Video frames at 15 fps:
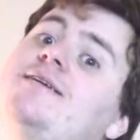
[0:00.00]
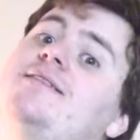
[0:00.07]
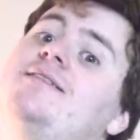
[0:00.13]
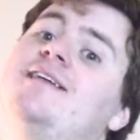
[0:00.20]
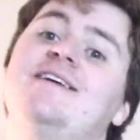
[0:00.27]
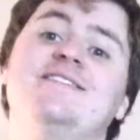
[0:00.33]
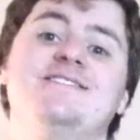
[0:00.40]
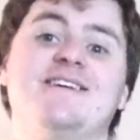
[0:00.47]

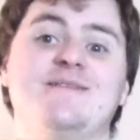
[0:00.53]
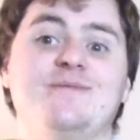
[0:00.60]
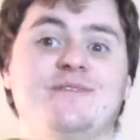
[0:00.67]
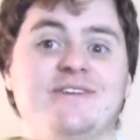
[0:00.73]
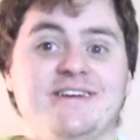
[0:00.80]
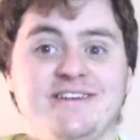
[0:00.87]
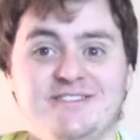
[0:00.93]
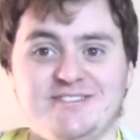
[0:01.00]
Things get
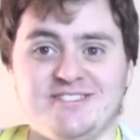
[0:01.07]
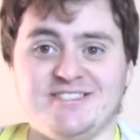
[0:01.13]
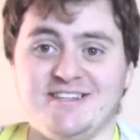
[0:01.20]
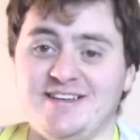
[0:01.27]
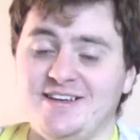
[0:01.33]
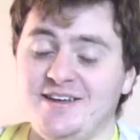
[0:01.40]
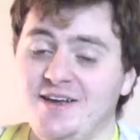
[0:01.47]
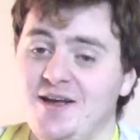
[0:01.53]
more
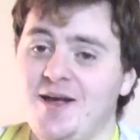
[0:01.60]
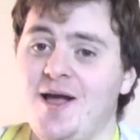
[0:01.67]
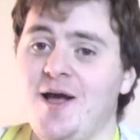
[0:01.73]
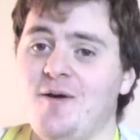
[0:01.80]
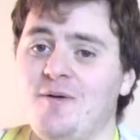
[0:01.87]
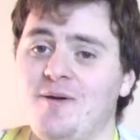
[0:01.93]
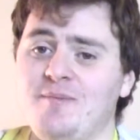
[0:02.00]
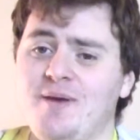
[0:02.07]
interesting
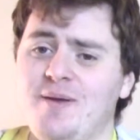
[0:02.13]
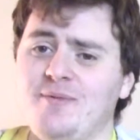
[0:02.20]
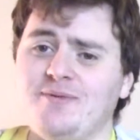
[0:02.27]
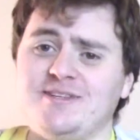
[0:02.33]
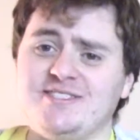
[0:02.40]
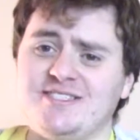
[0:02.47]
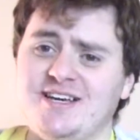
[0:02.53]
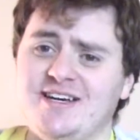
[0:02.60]
when people
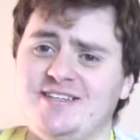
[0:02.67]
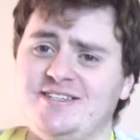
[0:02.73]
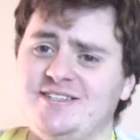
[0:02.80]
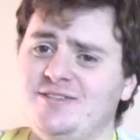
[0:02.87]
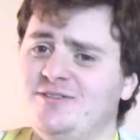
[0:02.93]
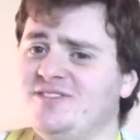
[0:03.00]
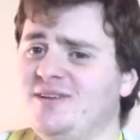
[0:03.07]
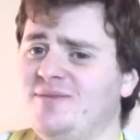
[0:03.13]
decide to
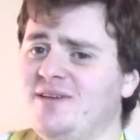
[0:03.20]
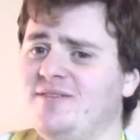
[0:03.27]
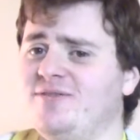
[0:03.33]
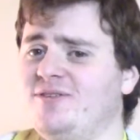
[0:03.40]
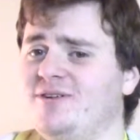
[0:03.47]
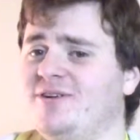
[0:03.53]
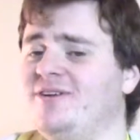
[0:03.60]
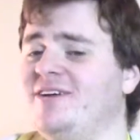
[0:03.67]
do something
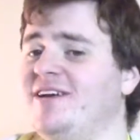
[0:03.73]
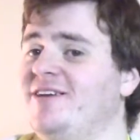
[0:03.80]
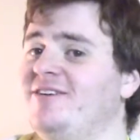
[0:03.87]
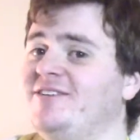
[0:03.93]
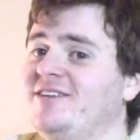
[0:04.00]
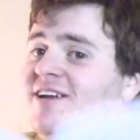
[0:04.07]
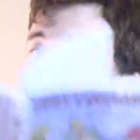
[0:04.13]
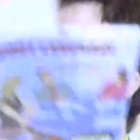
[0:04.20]
for
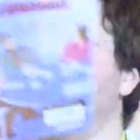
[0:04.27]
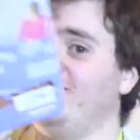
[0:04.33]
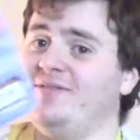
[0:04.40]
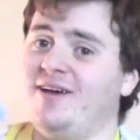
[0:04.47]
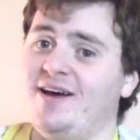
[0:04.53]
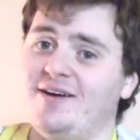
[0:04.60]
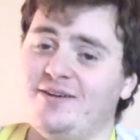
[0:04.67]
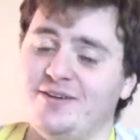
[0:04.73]
entertainment
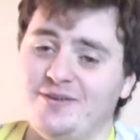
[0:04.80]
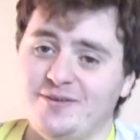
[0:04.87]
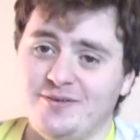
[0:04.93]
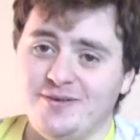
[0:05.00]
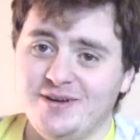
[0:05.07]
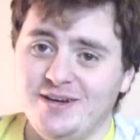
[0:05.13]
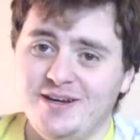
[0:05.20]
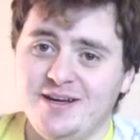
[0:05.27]

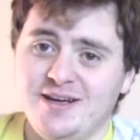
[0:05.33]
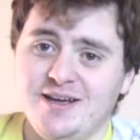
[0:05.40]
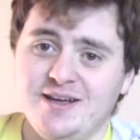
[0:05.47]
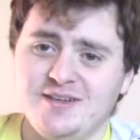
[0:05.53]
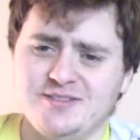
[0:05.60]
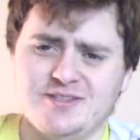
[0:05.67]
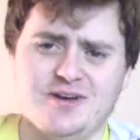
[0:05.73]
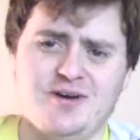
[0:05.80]
value.
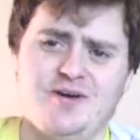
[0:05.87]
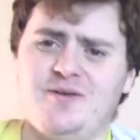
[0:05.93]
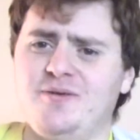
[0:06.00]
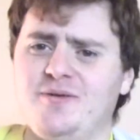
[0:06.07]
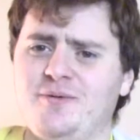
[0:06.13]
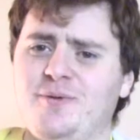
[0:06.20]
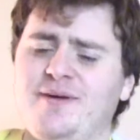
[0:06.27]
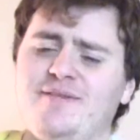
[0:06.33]
So,
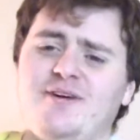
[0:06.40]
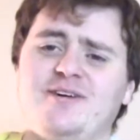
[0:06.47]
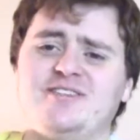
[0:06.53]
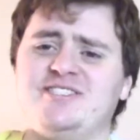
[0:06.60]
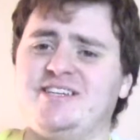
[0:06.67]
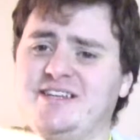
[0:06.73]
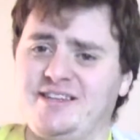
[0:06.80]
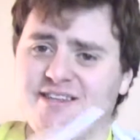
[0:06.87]
we've all
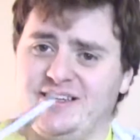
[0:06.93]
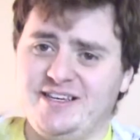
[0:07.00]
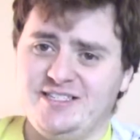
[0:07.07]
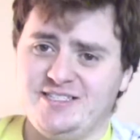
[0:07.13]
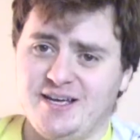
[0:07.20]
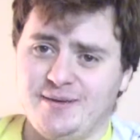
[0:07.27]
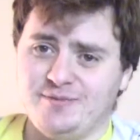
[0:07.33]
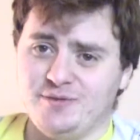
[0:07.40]
seen
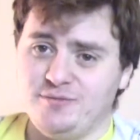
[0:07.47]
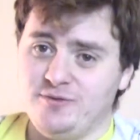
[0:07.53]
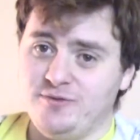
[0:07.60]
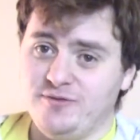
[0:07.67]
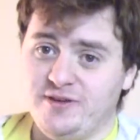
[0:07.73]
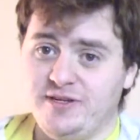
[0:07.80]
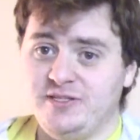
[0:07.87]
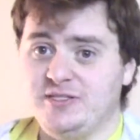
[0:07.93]
these types of
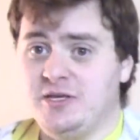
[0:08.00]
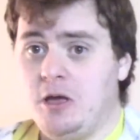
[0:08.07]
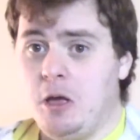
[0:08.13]
movies.